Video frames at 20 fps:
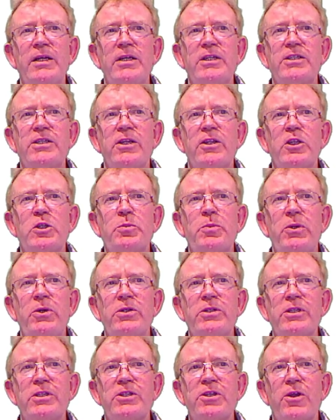So this
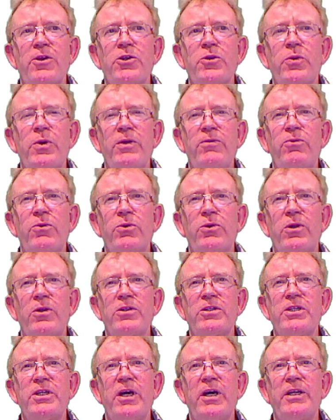person's on
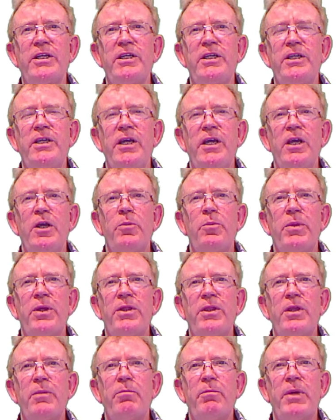$24.90,
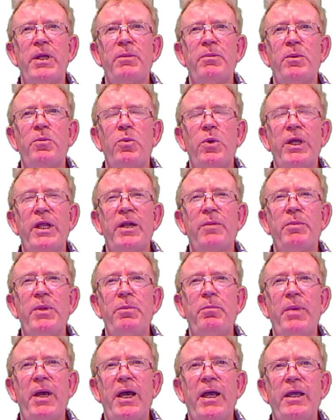but the minimum we're going to be
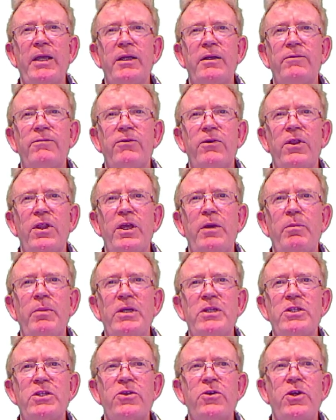paying for them
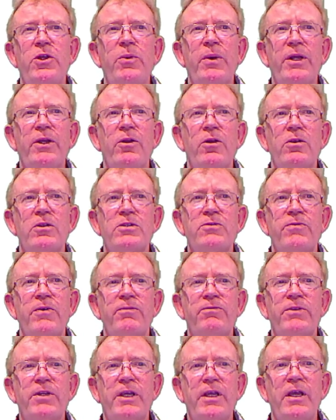is
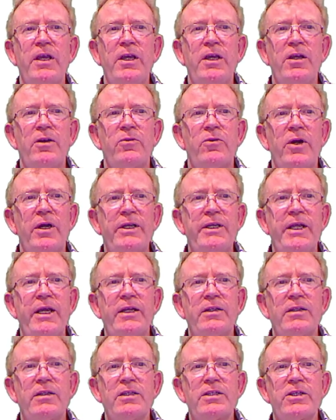$31.50. Right
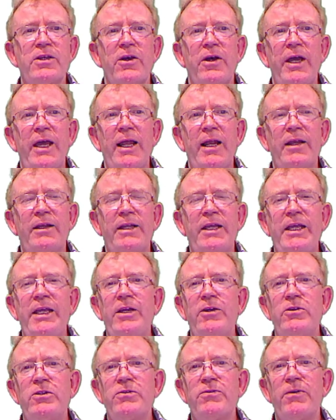down to this guy Alan
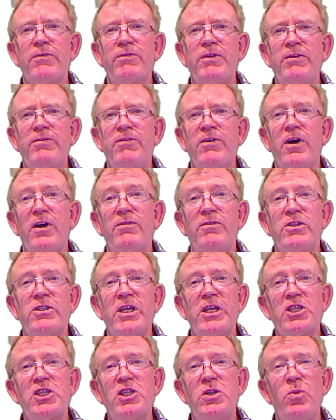here, who's 55, is
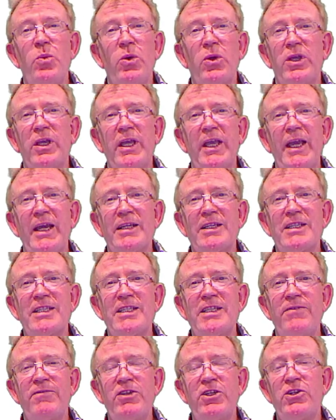actually working out to
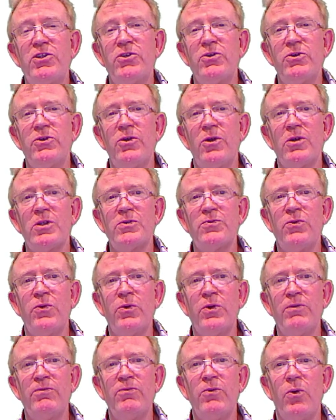
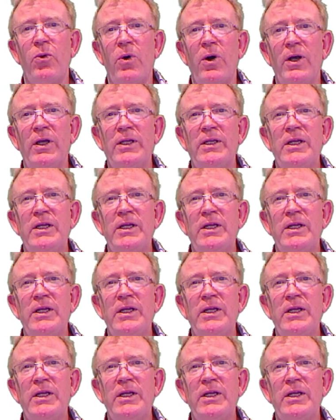$72.44.